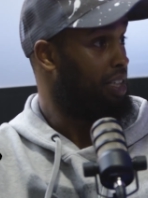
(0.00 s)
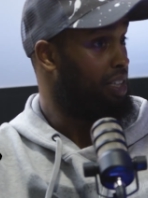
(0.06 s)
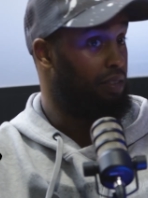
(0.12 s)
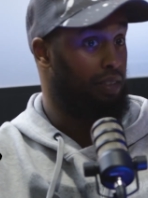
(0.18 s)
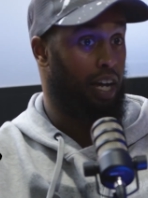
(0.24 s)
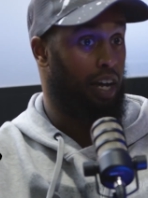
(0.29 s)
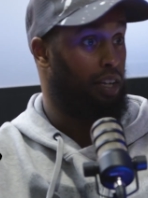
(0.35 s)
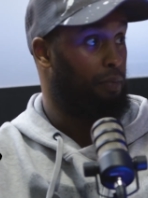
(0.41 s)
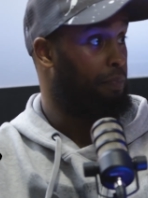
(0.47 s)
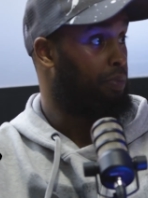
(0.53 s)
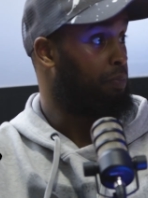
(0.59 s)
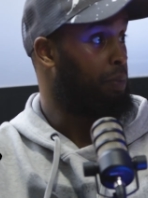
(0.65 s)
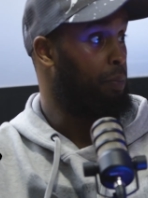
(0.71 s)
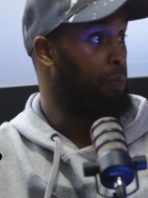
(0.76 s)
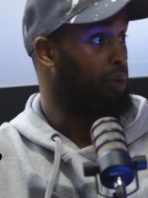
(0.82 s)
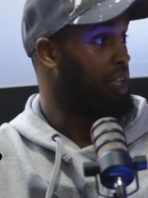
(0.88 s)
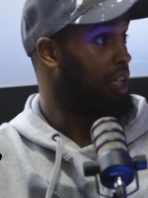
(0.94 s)
Like,
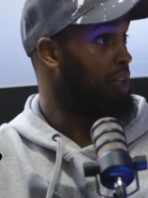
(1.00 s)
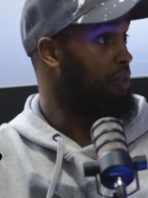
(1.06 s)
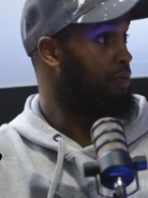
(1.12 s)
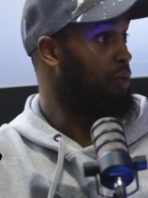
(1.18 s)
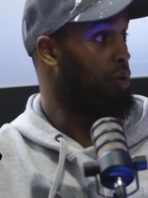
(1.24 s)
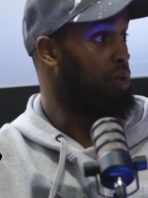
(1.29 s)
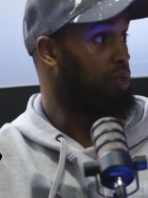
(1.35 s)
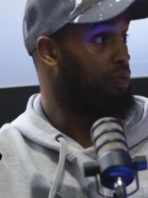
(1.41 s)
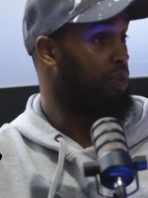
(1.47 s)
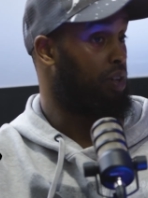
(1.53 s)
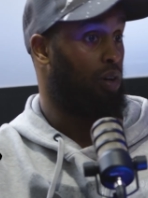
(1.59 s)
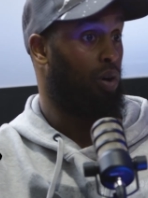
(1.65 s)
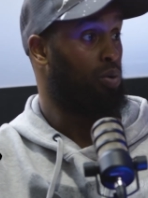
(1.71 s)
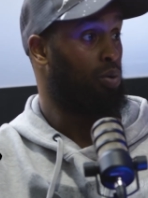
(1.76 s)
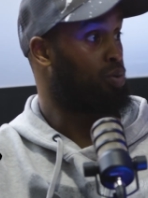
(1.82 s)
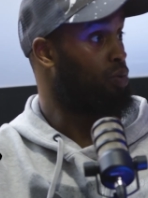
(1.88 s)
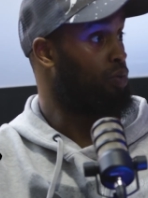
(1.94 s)
people taking photos of her,
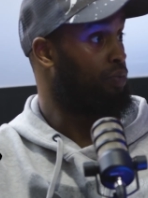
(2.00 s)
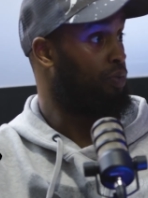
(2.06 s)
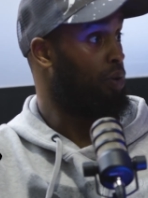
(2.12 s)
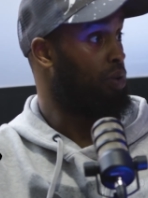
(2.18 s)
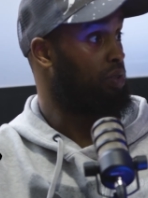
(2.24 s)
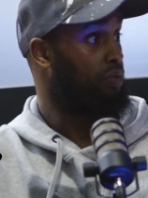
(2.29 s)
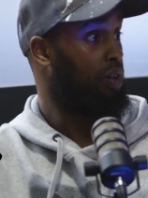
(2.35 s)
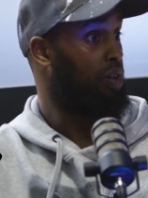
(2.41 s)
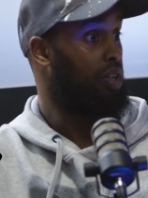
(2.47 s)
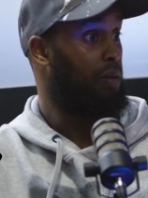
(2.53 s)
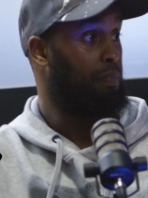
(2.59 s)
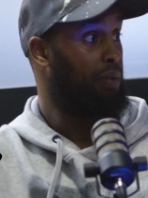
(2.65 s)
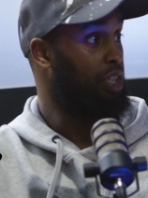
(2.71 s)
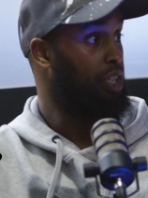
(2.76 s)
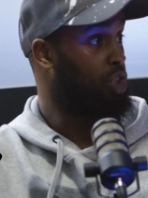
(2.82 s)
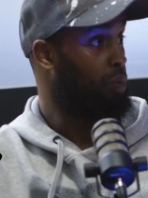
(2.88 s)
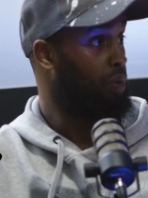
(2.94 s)
old school photos of her on the
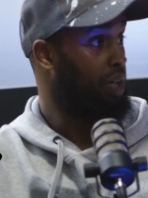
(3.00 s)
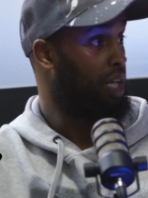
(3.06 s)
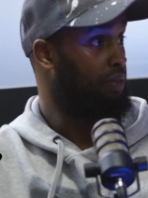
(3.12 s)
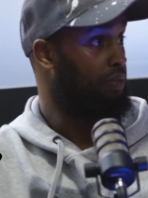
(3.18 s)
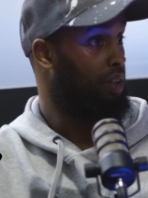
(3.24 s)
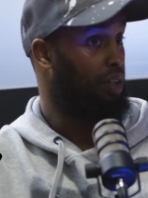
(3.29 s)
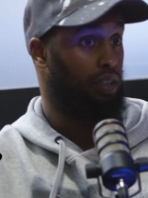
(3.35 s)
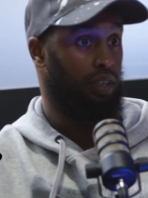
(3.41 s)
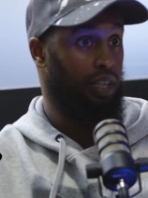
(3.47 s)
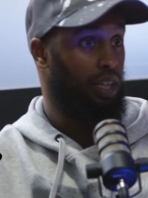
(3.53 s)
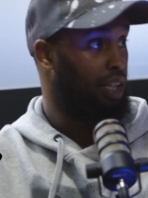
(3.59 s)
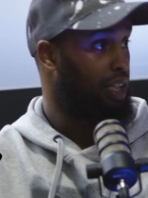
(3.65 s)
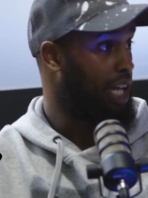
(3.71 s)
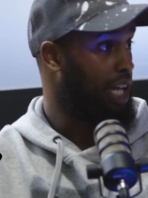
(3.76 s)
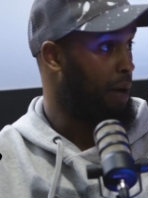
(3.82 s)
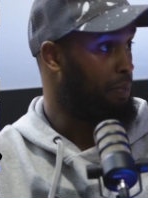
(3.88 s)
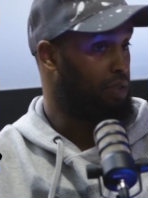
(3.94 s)
beach or whatever,
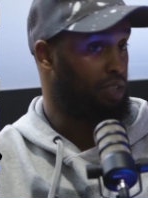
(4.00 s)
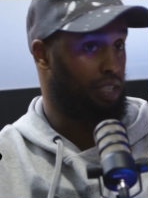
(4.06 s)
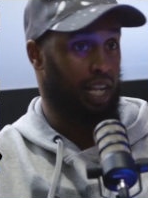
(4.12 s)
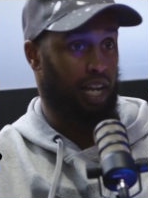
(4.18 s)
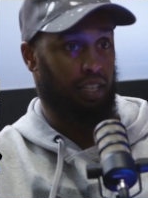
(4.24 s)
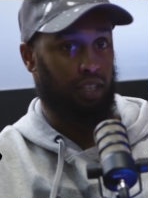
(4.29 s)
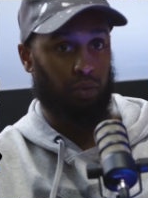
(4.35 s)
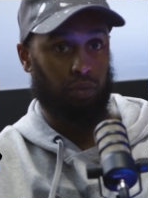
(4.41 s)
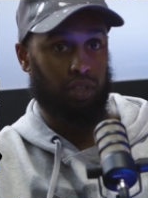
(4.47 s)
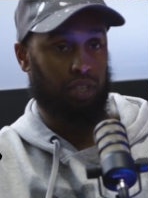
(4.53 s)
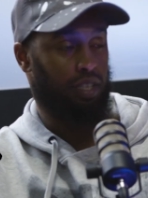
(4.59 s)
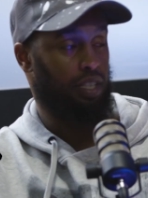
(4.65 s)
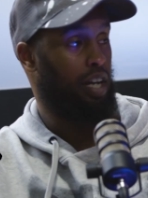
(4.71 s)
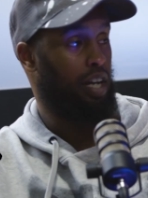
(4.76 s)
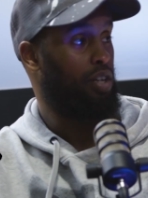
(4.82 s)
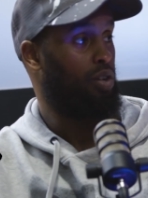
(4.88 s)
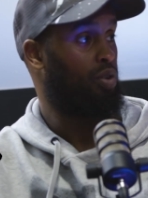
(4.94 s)
captions like, yo, this is
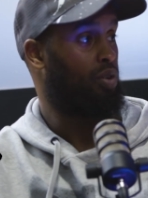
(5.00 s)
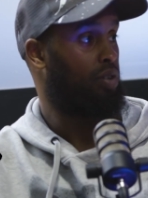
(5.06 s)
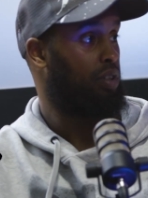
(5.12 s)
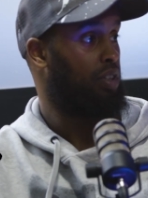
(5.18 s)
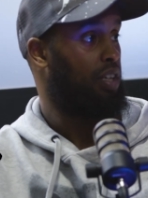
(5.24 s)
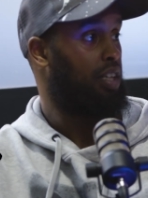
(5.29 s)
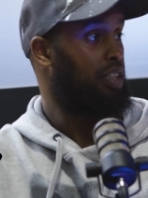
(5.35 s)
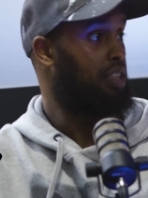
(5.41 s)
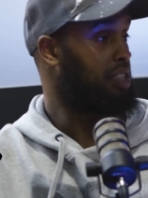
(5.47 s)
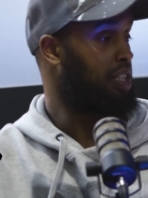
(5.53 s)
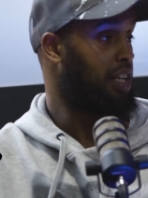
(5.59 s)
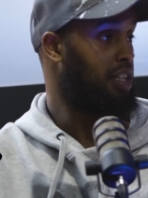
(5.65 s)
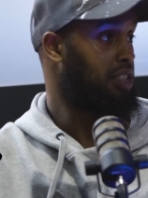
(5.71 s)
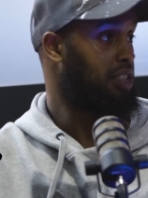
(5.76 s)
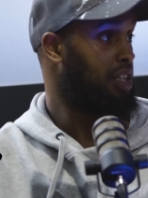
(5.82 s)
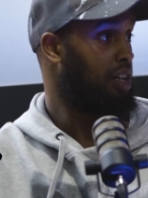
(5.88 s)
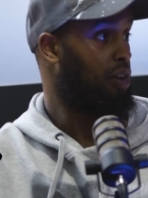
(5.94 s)
how you look, this is how your
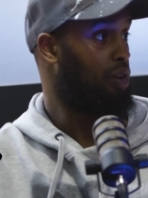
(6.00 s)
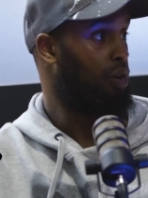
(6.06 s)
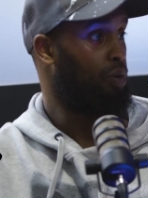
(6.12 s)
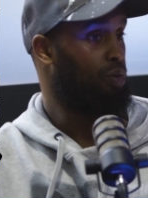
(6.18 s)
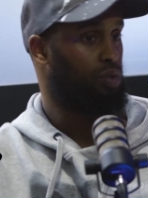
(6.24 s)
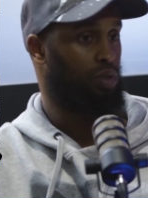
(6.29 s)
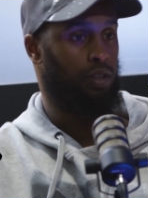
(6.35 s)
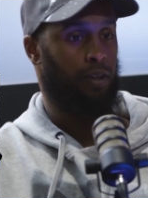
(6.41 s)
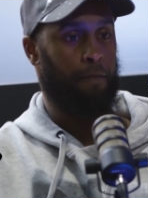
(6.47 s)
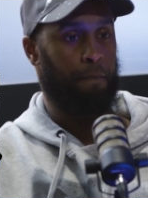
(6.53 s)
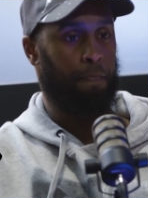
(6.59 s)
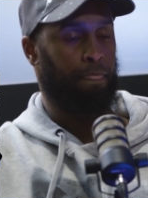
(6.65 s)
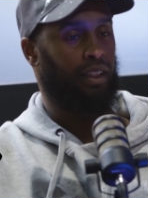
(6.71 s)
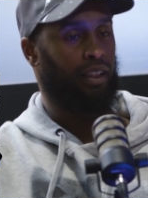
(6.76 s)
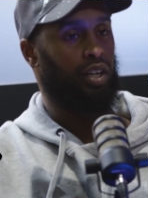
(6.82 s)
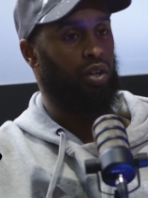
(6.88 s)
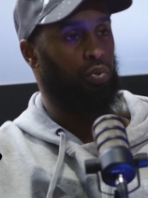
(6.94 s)
skin glows
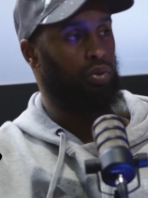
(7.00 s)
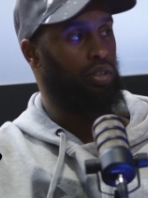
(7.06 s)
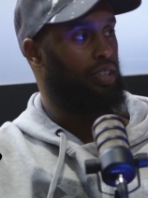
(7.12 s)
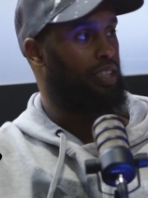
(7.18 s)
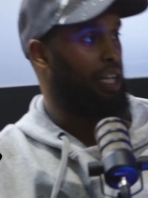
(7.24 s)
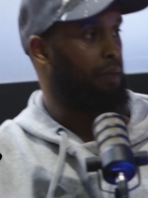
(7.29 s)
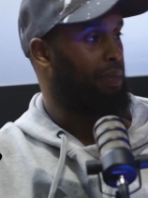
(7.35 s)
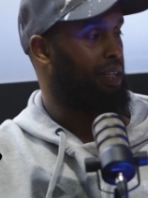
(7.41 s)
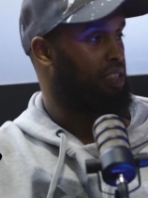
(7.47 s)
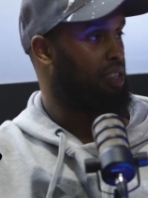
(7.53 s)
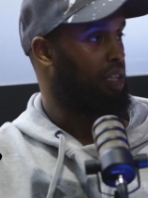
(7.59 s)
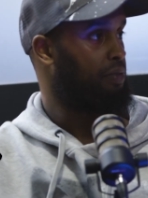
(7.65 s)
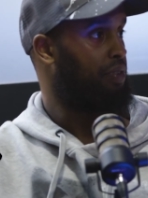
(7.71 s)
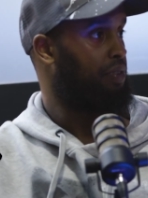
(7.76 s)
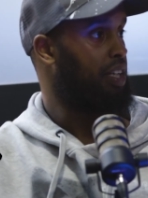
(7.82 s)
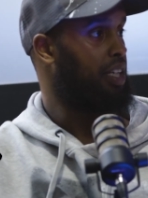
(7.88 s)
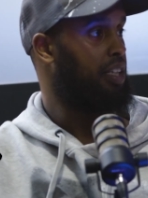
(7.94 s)
when you take man's son
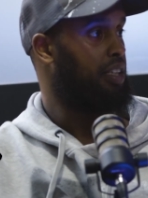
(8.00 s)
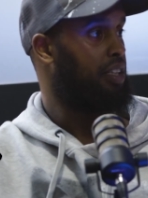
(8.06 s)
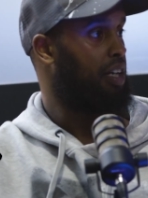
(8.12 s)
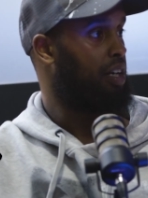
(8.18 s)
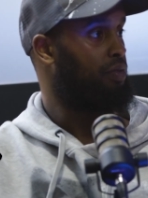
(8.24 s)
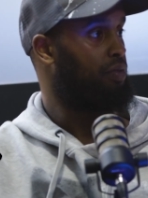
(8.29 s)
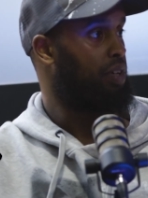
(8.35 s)
for idiot and